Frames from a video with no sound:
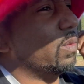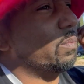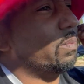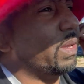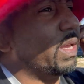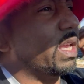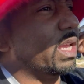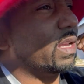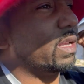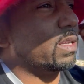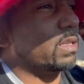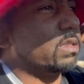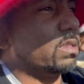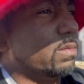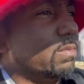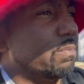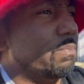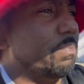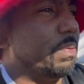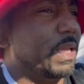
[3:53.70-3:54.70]
a big,
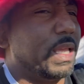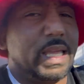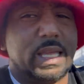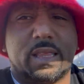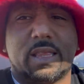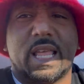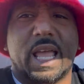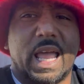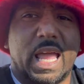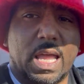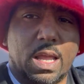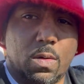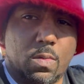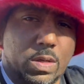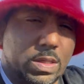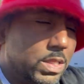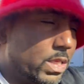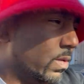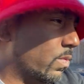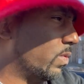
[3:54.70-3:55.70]
big thing
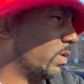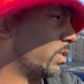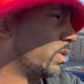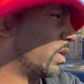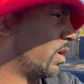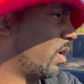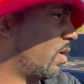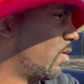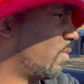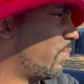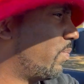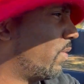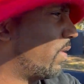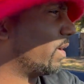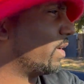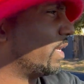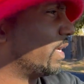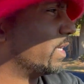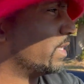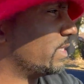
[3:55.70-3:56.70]
with the with the Oak
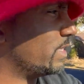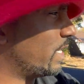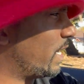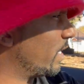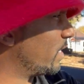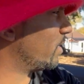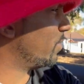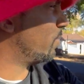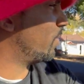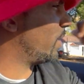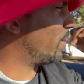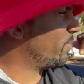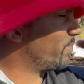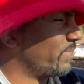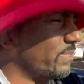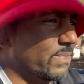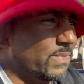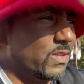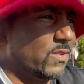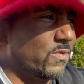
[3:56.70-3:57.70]
Park nigga, shot them up.
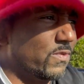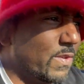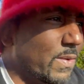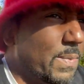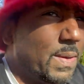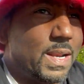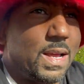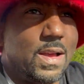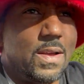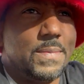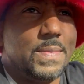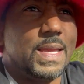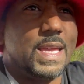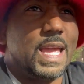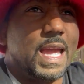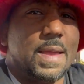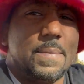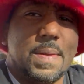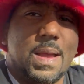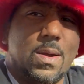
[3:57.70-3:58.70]
You feel me? The homie
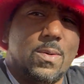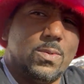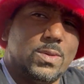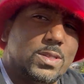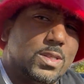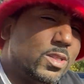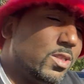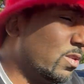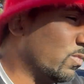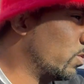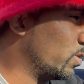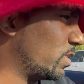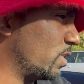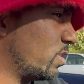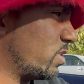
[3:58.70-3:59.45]
came out with the, with the